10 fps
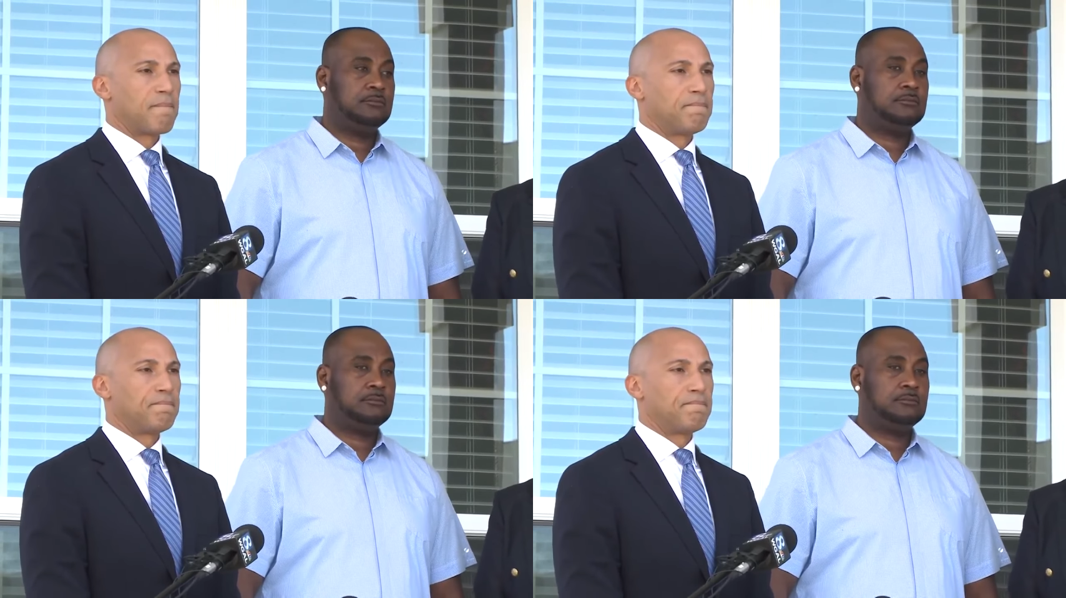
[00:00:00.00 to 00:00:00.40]

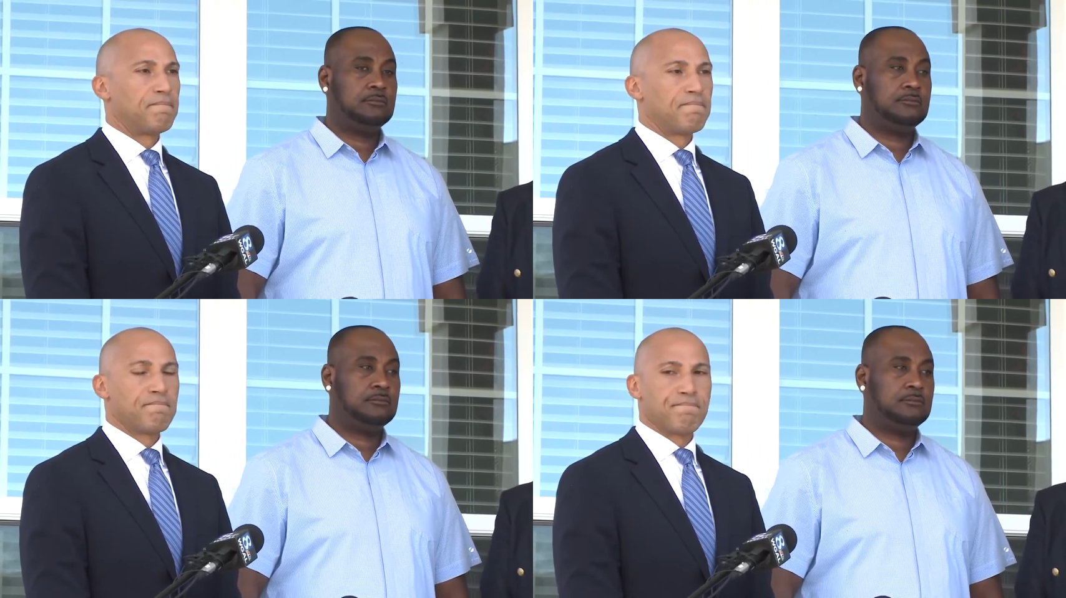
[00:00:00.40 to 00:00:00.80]

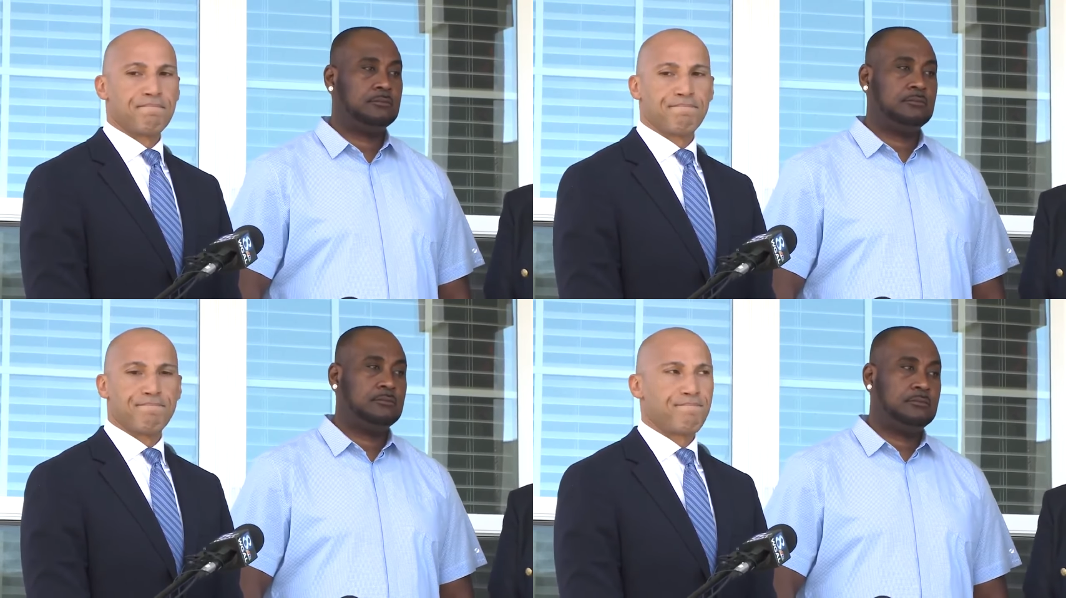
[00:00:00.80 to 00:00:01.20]

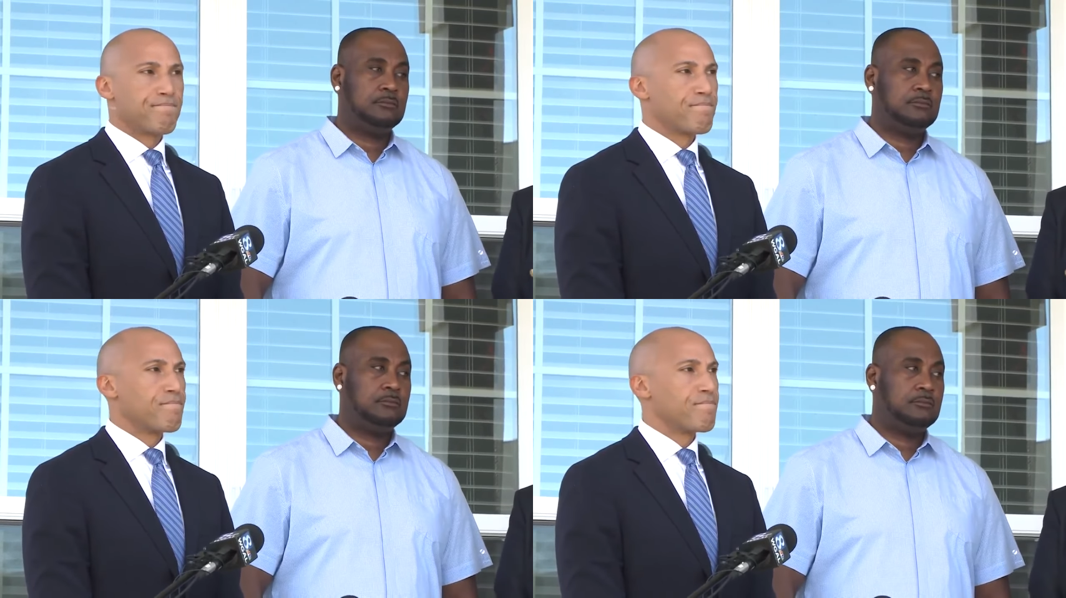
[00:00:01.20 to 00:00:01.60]

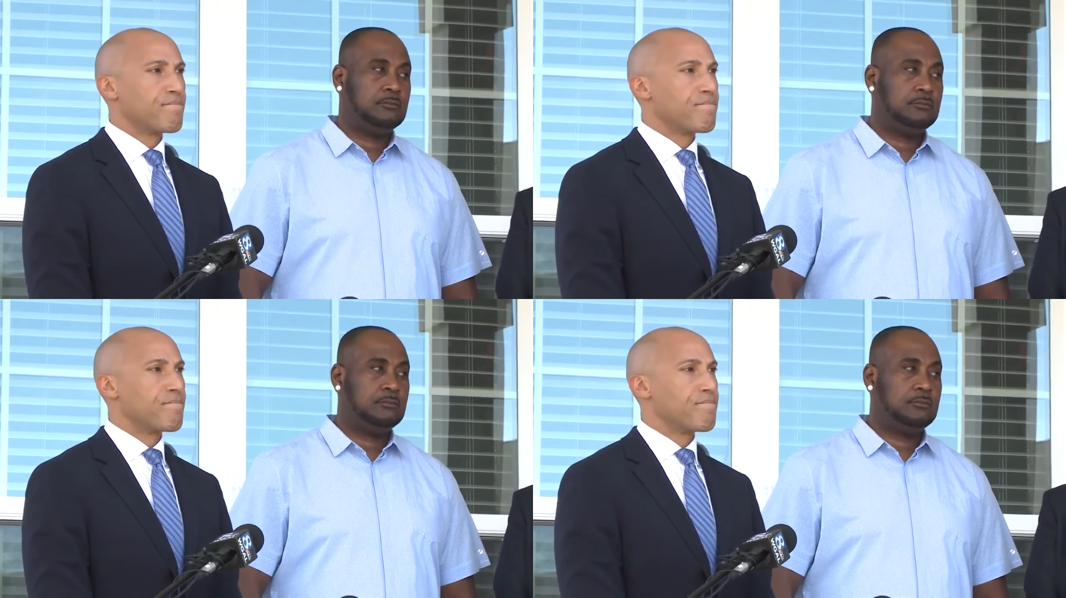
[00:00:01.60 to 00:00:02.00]

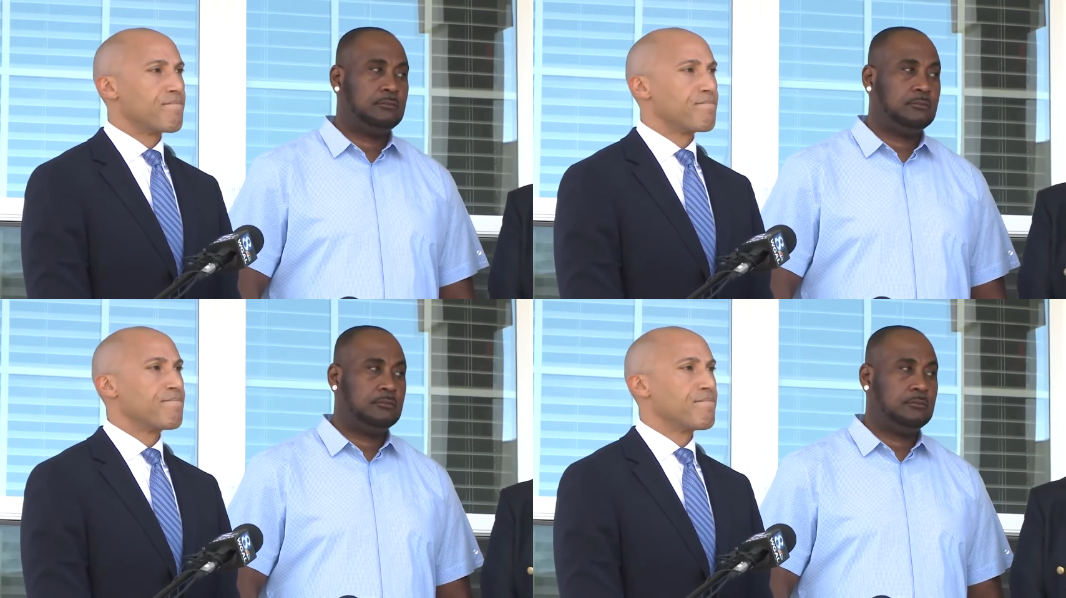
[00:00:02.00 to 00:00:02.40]

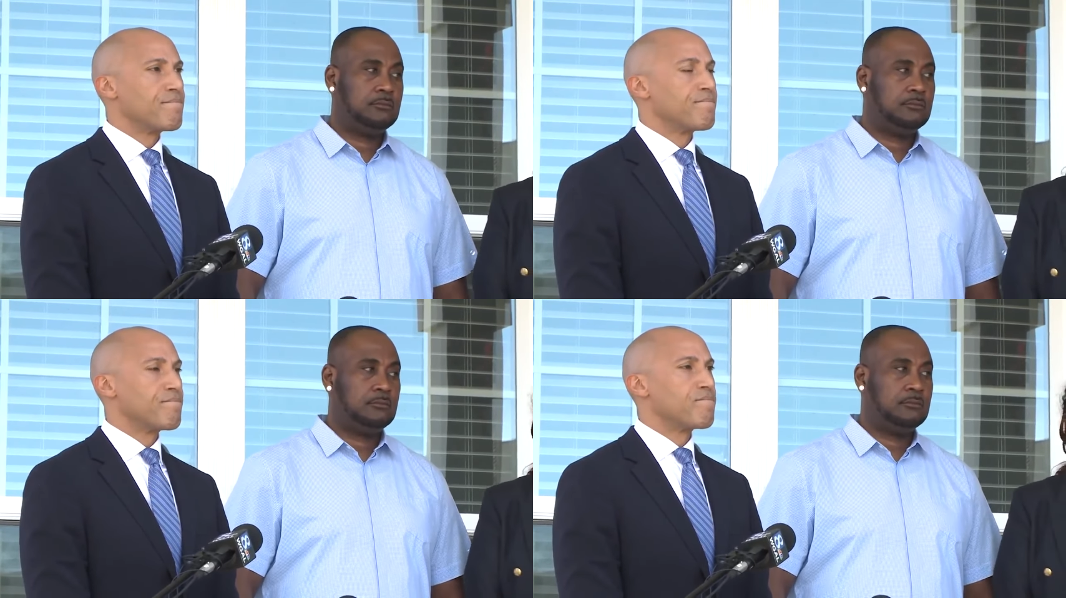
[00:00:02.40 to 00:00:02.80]

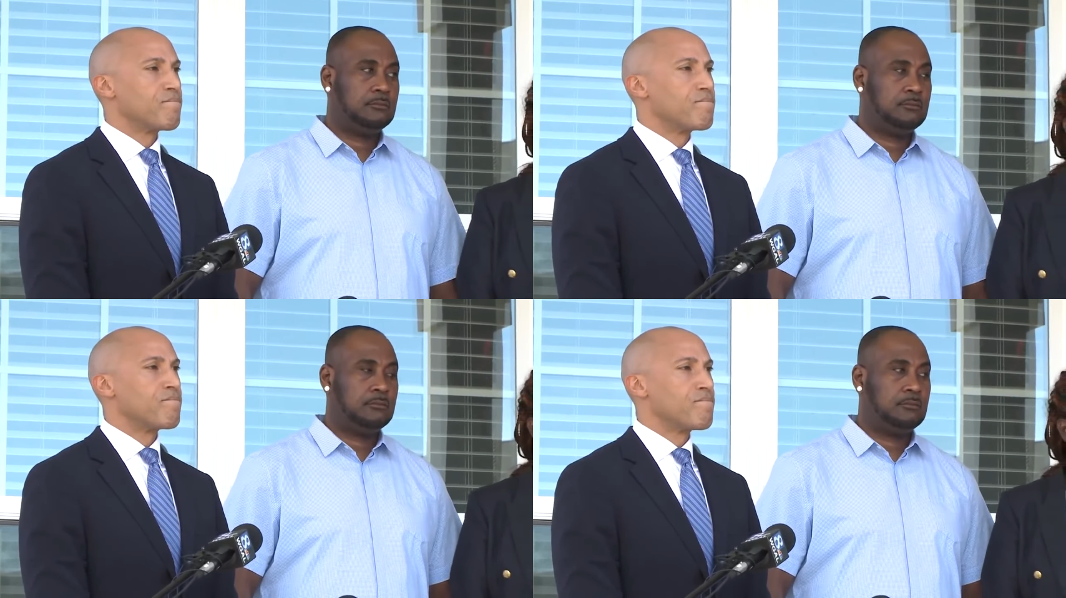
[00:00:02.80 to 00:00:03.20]

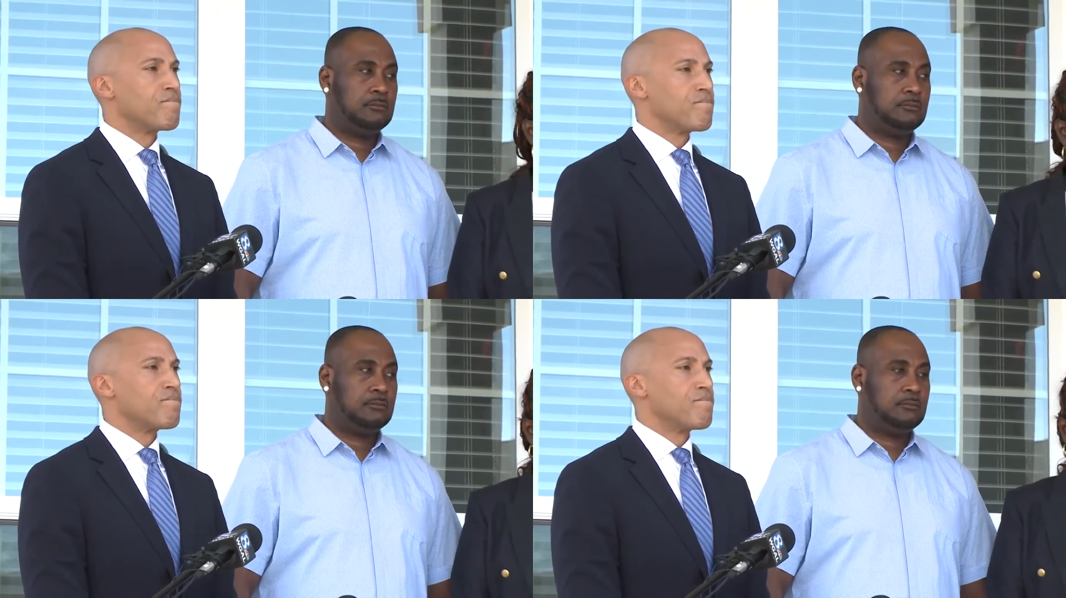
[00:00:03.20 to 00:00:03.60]

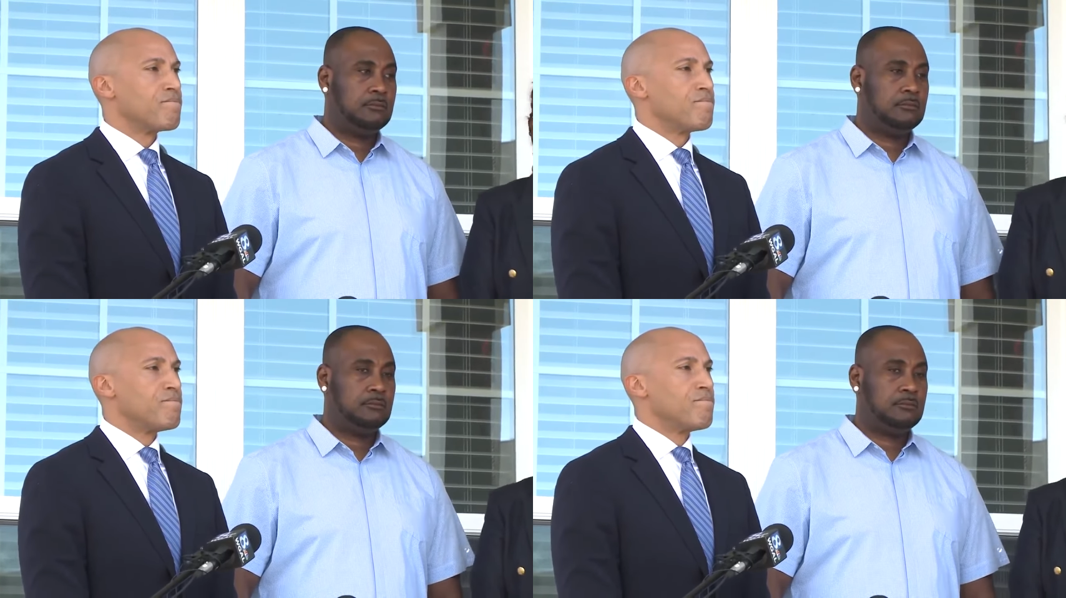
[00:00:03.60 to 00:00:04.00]

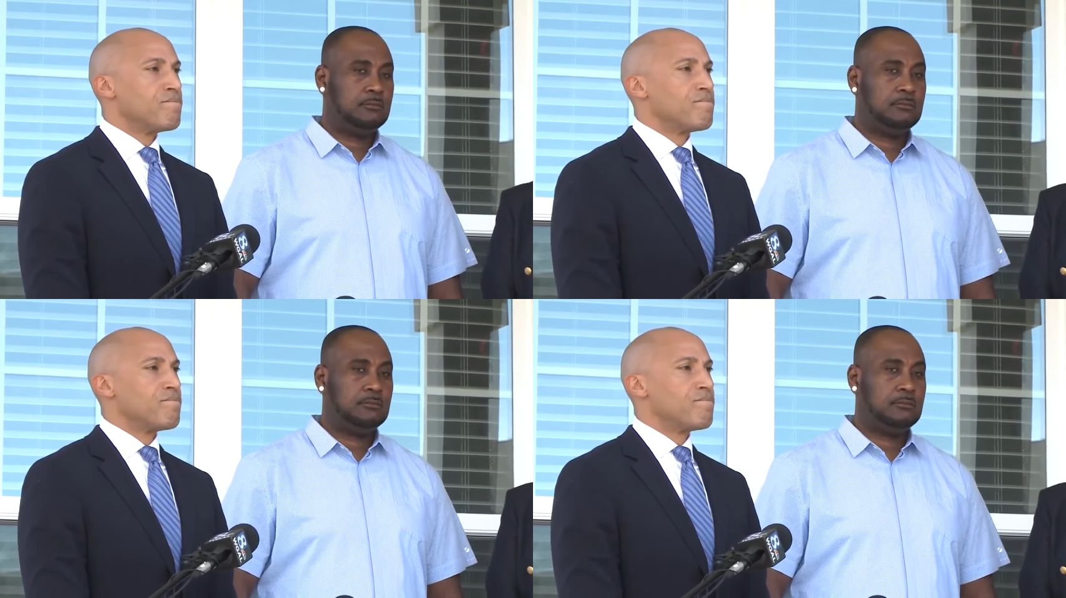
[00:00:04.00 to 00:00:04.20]
Nothing is said.